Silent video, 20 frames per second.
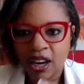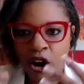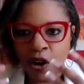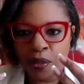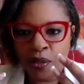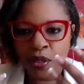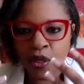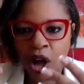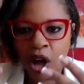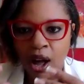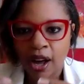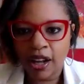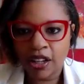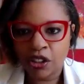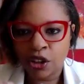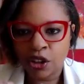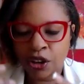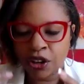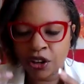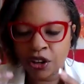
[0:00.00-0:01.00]
our
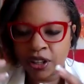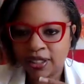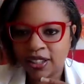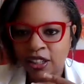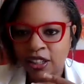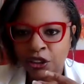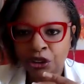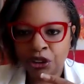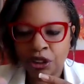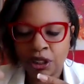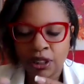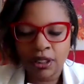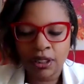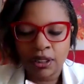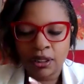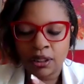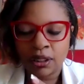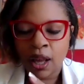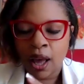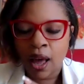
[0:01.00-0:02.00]
thoughts, our
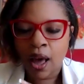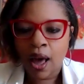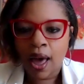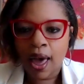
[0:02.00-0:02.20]
decisions.